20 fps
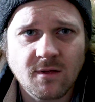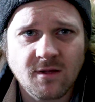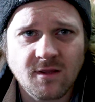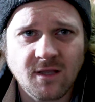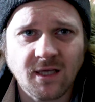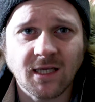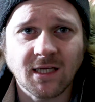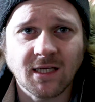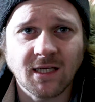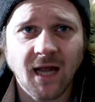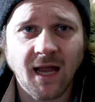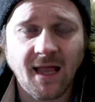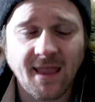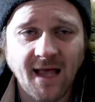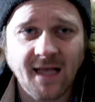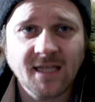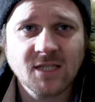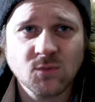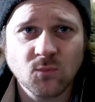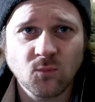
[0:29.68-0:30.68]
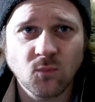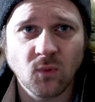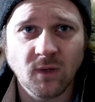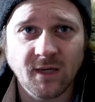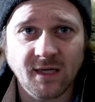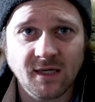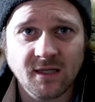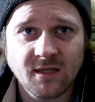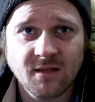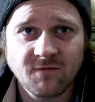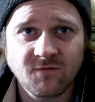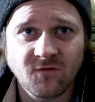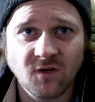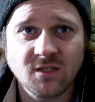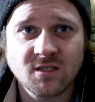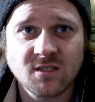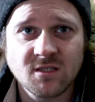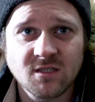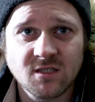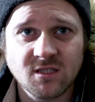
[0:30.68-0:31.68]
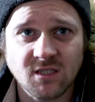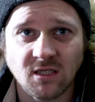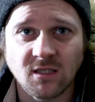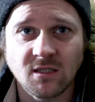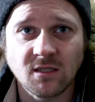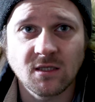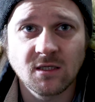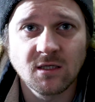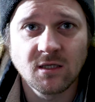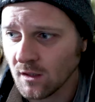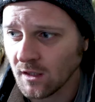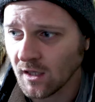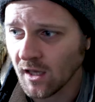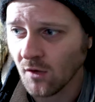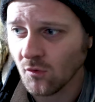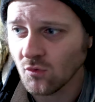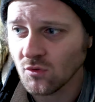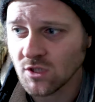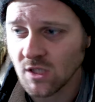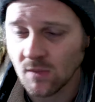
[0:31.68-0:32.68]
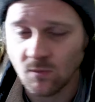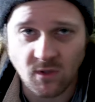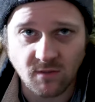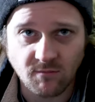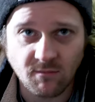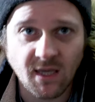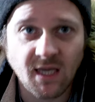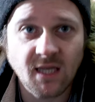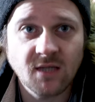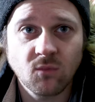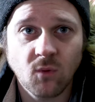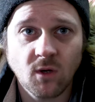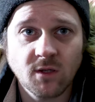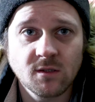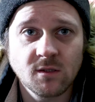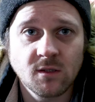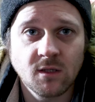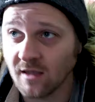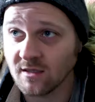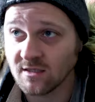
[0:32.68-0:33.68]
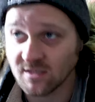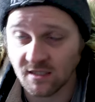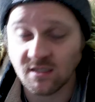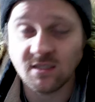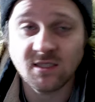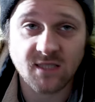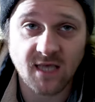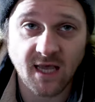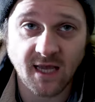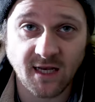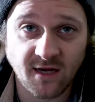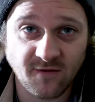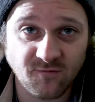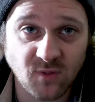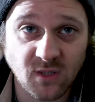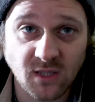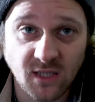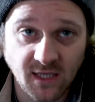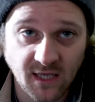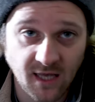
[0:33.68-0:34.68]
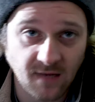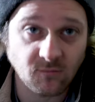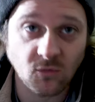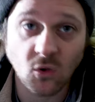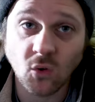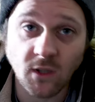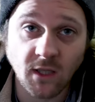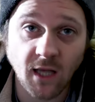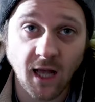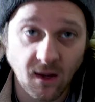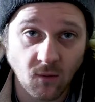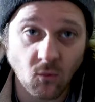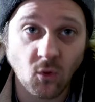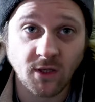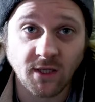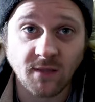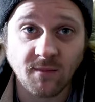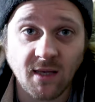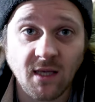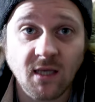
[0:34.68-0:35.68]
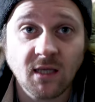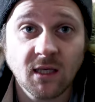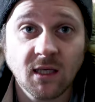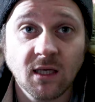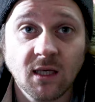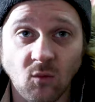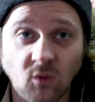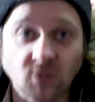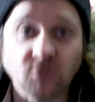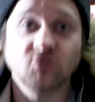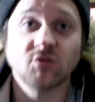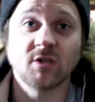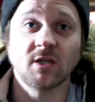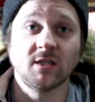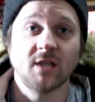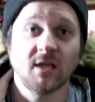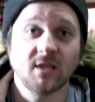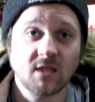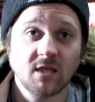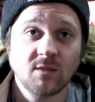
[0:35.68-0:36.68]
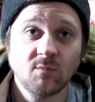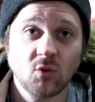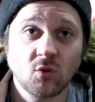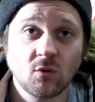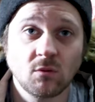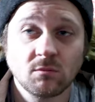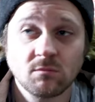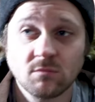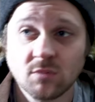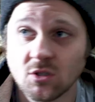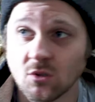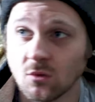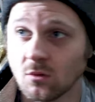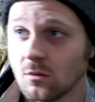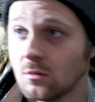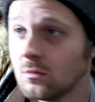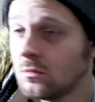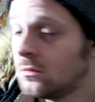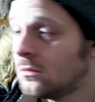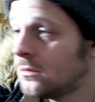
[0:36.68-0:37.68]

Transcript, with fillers: thing, and that's where I first seen like how someone made one. Since then I've been like, I want to make a one string diddly bow, so